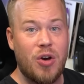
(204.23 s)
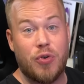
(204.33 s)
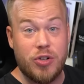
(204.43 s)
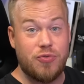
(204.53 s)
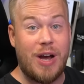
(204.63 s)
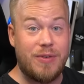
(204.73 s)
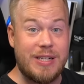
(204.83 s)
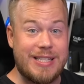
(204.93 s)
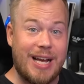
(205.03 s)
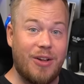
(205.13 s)
For the driver
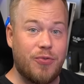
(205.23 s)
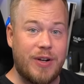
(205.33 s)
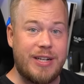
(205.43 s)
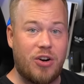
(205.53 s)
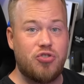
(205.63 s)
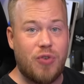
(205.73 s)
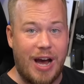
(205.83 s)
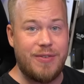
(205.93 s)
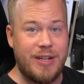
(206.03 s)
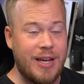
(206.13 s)
itself, when they are
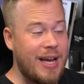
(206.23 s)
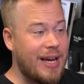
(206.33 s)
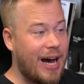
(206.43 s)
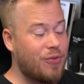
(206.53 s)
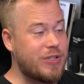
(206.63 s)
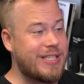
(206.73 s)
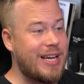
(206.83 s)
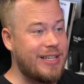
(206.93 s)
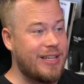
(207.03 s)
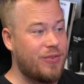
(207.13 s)
driving, I would
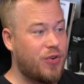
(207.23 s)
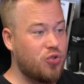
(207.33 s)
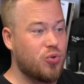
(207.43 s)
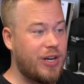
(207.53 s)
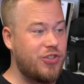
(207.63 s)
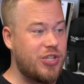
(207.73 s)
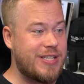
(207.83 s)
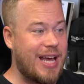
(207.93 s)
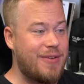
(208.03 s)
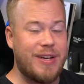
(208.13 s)
say the virtual energy
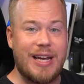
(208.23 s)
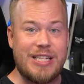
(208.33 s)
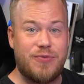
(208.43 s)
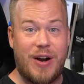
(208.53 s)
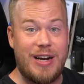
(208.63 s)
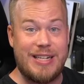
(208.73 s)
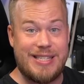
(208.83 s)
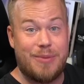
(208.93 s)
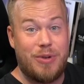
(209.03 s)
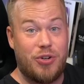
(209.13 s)
saving is very
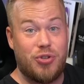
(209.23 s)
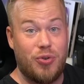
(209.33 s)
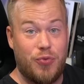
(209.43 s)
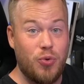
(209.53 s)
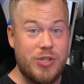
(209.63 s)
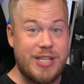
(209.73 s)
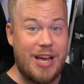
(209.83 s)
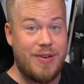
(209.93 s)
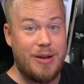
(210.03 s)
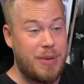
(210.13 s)
similar to the fuel
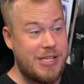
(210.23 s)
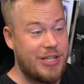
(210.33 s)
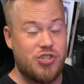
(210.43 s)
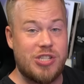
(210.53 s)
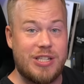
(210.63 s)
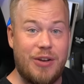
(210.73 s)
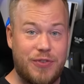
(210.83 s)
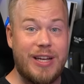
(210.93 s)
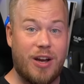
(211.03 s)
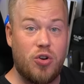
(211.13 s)
saving, basically just
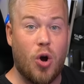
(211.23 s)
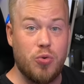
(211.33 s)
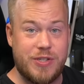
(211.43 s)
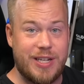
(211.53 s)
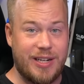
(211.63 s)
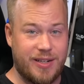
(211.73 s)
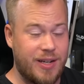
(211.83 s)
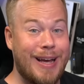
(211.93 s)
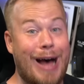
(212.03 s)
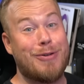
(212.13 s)
lifting and coasting.
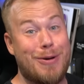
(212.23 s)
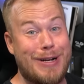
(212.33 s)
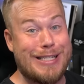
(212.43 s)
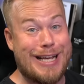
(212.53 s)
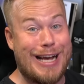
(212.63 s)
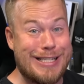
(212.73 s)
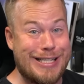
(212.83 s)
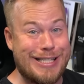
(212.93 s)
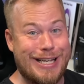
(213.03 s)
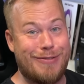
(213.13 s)
I'm gonna be honest, guys,
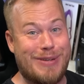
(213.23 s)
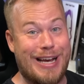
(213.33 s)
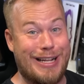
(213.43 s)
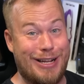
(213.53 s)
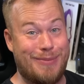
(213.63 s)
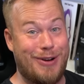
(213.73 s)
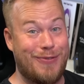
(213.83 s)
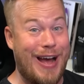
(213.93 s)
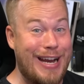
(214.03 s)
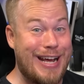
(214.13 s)
this is giving me a little bit of
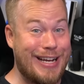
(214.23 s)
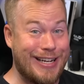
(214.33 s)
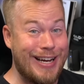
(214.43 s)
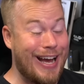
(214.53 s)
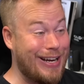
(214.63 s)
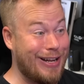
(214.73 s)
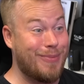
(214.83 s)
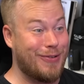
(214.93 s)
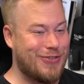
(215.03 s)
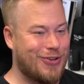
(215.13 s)
headache and a little
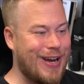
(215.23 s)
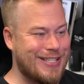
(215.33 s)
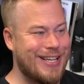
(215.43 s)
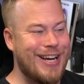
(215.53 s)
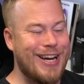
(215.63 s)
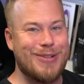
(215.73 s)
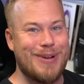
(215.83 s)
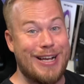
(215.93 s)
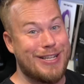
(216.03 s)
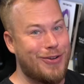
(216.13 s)
bit of stress
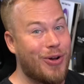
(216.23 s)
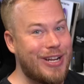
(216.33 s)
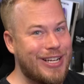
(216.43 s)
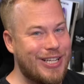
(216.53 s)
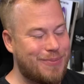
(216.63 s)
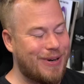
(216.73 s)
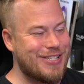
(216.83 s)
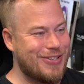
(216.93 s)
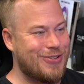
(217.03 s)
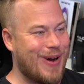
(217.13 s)
as a non-English
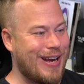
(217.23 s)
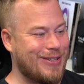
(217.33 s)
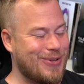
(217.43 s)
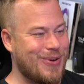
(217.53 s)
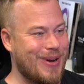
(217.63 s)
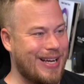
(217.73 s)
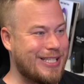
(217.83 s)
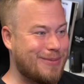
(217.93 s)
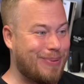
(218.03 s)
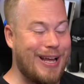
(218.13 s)
person trying to
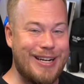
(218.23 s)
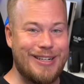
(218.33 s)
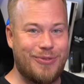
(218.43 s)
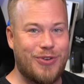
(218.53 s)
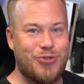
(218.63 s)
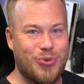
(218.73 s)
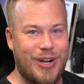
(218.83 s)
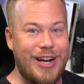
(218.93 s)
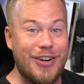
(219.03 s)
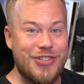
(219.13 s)
explain the virtual
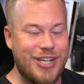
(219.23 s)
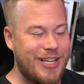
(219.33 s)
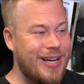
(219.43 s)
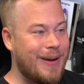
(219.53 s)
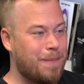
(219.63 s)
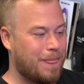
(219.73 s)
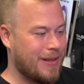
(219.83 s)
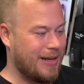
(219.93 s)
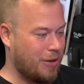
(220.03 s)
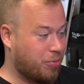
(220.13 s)
energy
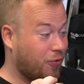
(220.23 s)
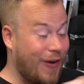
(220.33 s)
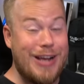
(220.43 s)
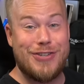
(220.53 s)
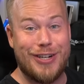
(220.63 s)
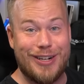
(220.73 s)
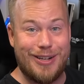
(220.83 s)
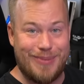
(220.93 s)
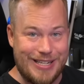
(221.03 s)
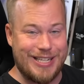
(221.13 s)
like
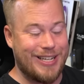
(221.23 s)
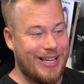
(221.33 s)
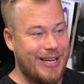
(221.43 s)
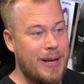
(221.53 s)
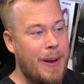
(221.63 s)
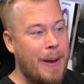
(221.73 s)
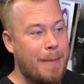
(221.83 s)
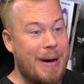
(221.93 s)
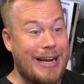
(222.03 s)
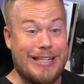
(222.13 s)
professionally basically,
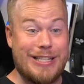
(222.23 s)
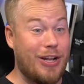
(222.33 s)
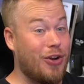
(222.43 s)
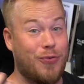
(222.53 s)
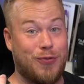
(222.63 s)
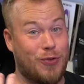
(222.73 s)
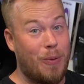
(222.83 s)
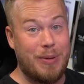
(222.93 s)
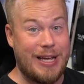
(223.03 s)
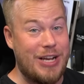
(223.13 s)
but it's a lot of
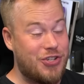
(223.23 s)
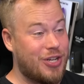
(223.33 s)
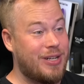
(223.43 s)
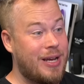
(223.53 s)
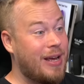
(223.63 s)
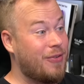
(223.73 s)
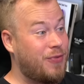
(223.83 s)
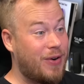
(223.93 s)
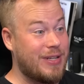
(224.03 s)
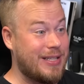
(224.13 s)
complication,
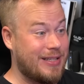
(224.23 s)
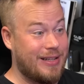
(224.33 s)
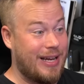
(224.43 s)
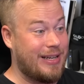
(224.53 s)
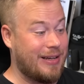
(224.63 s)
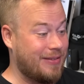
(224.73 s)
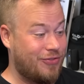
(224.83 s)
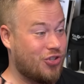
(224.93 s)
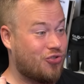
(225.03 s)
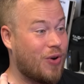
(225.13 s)
very like
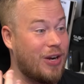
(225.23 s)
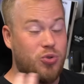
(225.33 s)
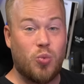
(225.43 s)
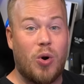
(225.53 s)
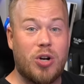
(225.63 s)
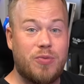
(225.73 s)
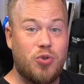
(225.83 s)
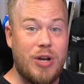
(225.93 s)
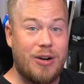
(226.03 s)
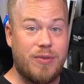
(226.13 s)
just trying to work
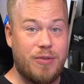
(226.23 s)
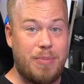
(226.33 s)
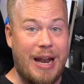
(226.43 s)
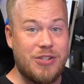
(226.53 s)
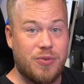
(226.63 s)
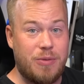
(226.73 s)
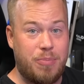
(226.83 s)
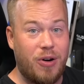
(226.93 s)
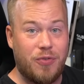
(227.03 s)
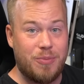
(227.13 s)
together with the balance of the
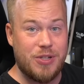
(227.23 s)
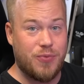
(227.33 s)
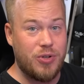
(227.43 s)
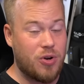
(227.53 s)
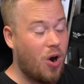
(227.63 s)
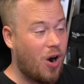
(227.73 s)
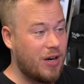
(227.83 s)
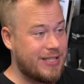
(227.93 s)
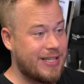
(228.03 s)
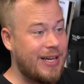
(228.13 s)
performance for the
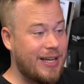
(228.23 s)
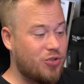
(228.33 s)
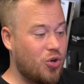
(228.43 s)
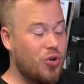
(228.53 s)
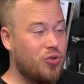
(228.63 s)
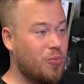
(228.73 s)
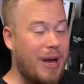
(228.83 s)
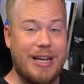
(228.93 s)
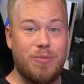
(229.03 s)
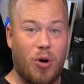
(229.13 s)
cars to
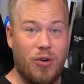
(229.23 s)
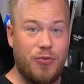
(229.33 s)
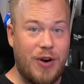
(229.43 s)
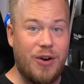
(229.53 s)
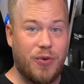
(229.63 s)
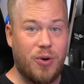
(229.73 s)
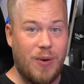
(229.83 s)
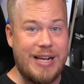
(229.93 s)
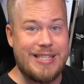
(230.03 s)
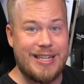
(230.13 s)
make it more fair for the
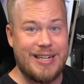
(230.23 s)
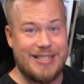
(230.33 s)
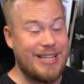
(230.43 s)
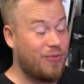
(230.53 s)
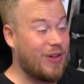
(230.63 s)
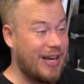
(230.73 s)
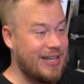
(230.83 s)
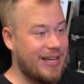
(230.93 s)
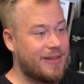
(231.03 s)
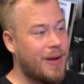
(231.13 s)
racing and stuff like
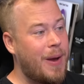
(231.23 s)
that.